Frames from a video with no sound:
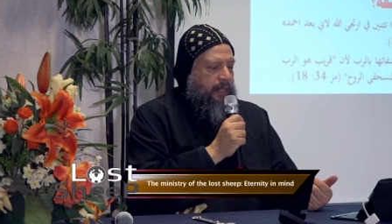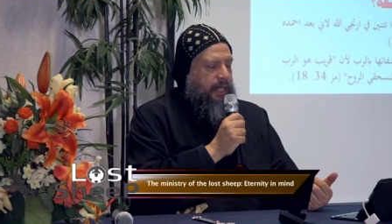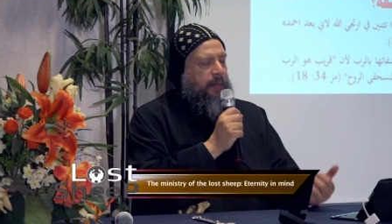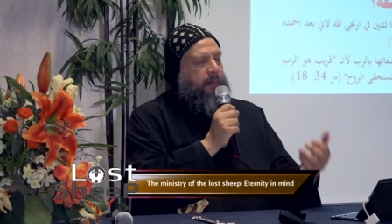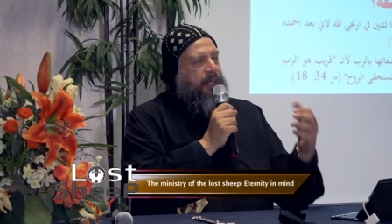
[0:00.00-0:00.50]

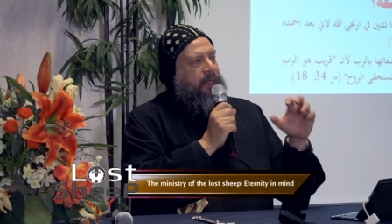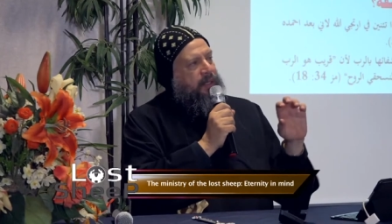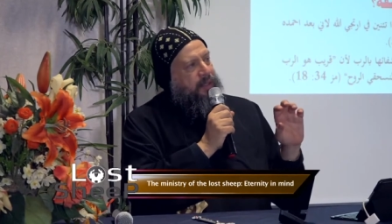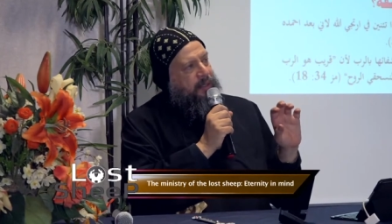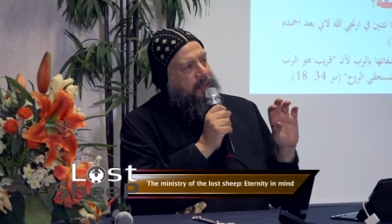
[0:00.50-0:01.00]
keeping
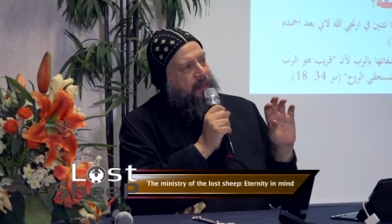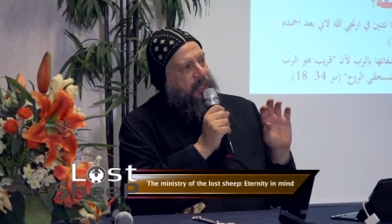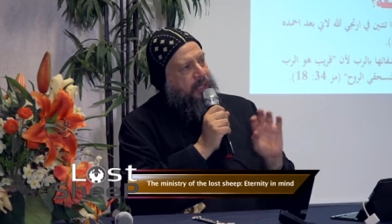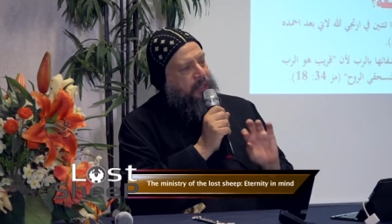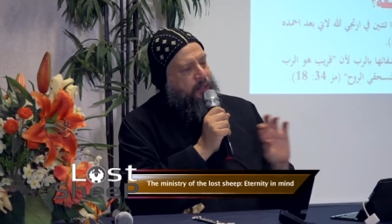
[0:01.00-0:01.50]

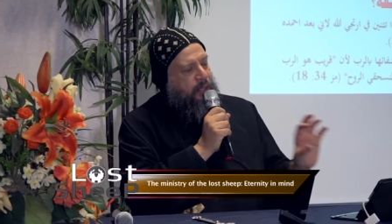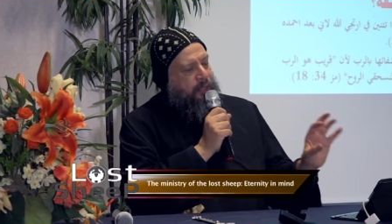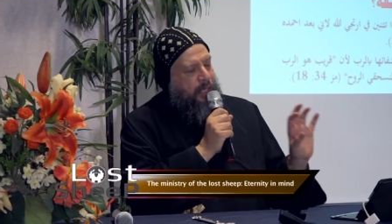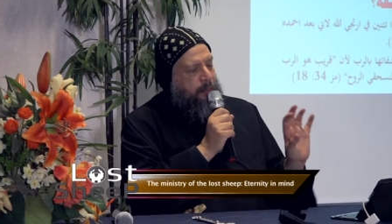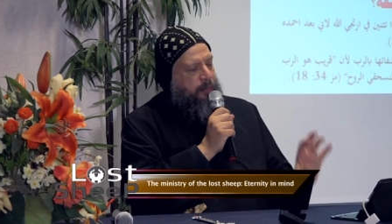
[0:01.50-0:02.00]
the
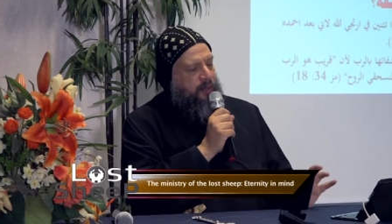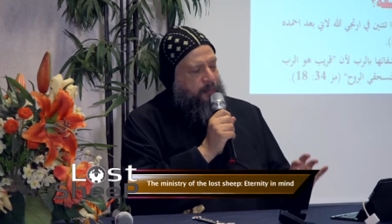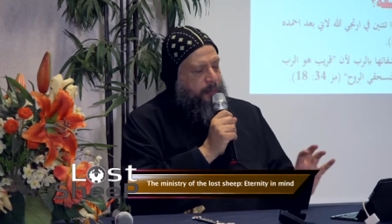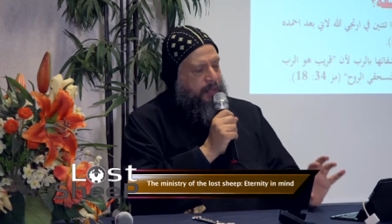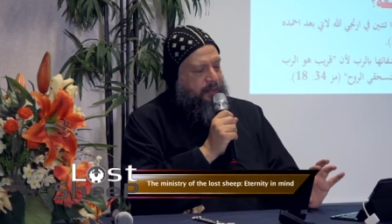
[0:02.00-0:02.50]
eternal
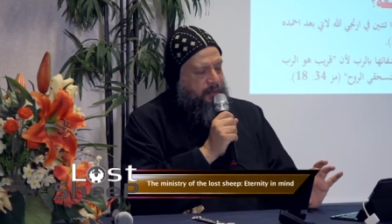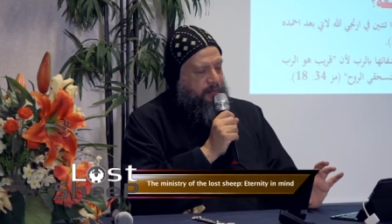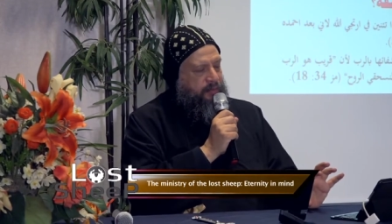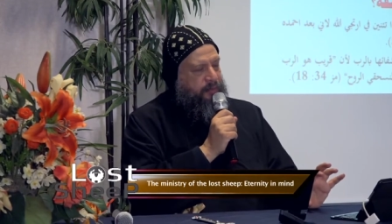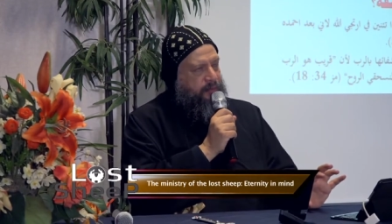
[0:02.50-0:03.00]

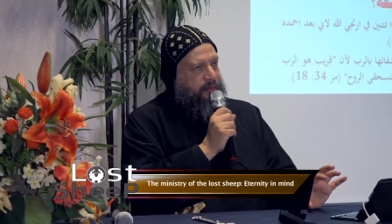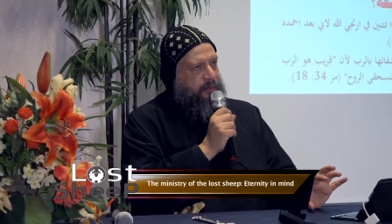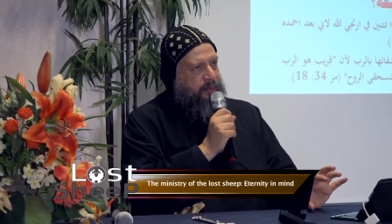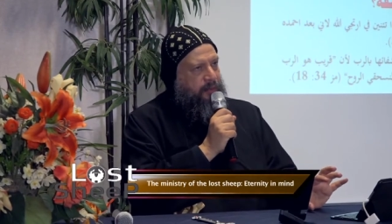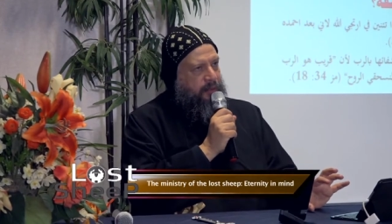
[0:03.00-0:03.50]
perspective
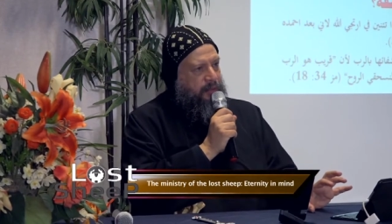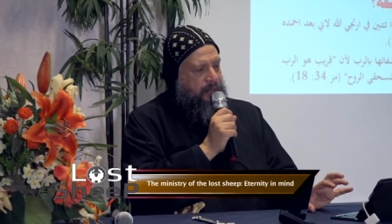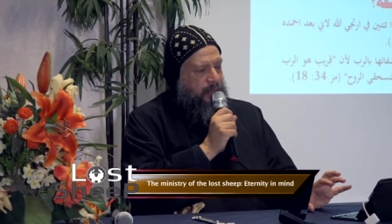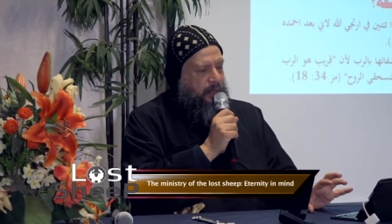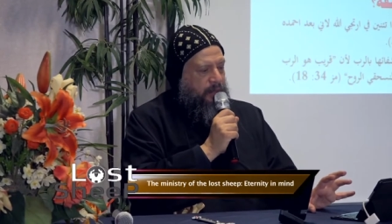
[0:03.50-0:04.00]

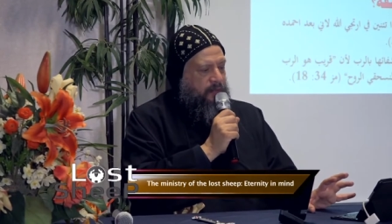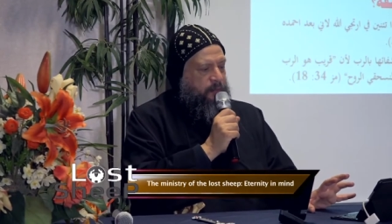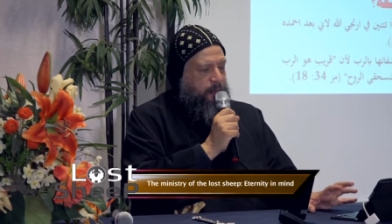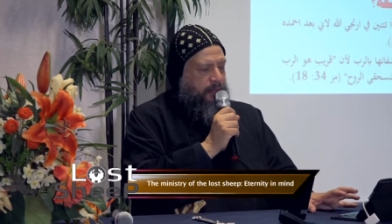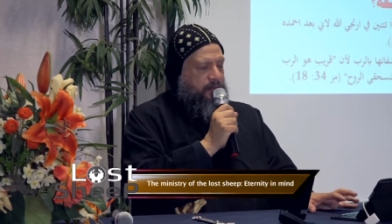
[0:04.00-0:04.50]
in
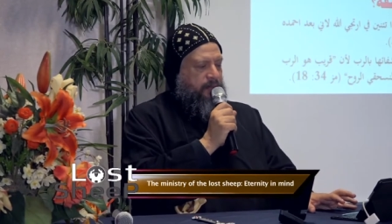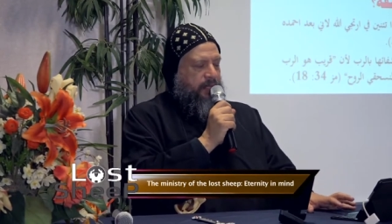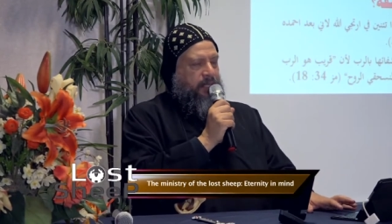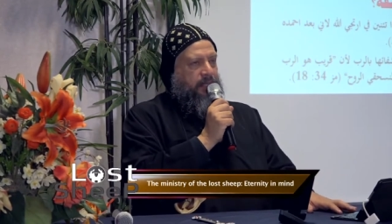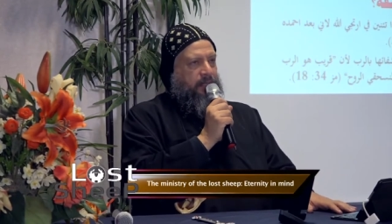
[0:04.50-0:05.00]
this
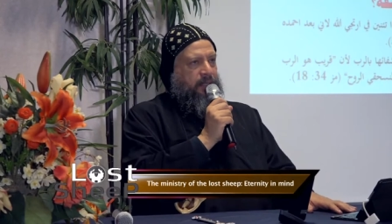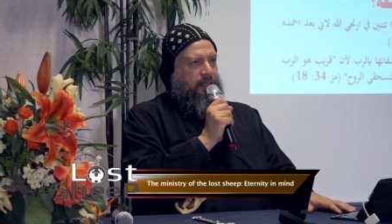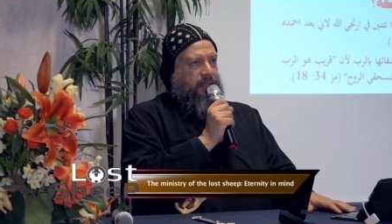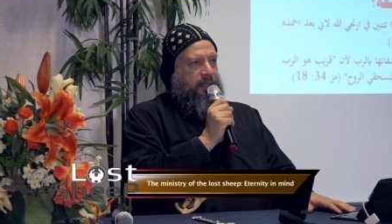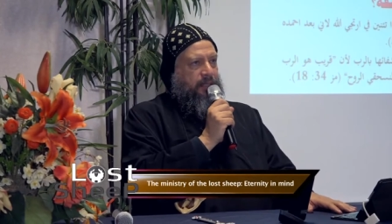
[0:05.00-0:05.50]
ministry
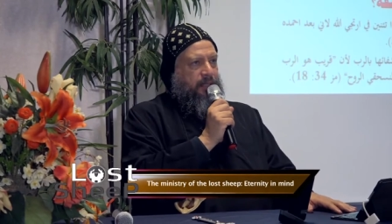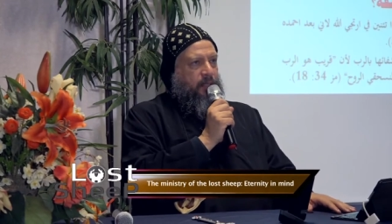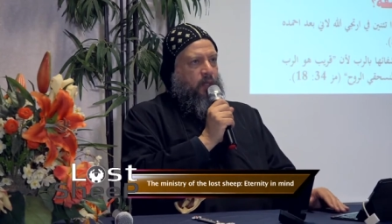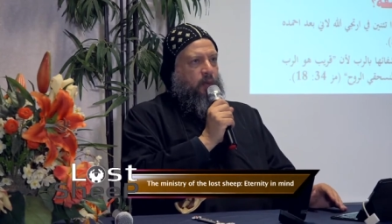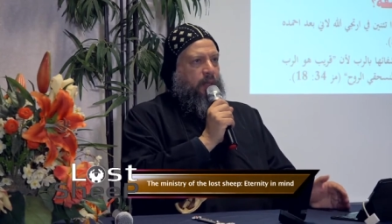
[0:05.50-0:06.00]

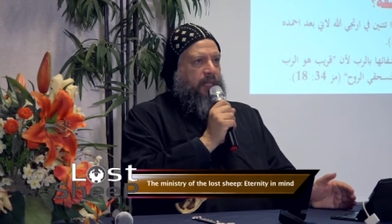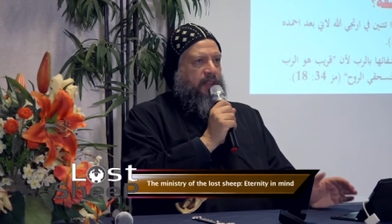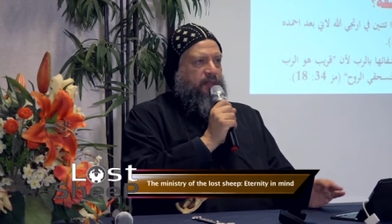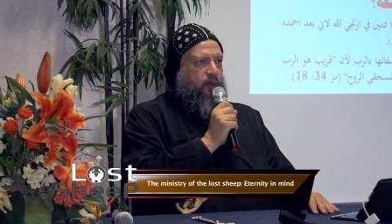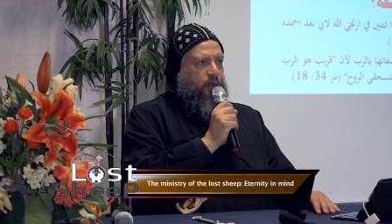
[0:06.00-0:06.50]
will
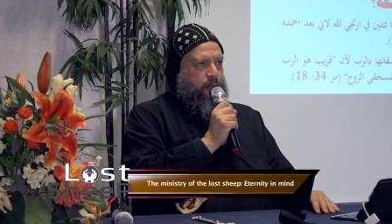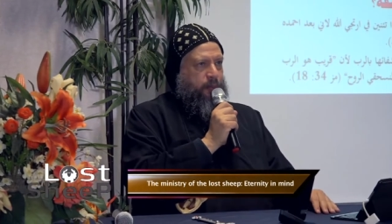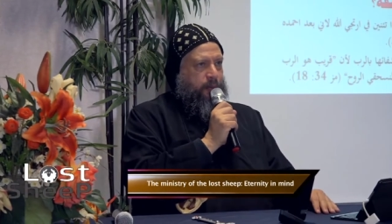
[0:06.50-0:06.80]
give hope.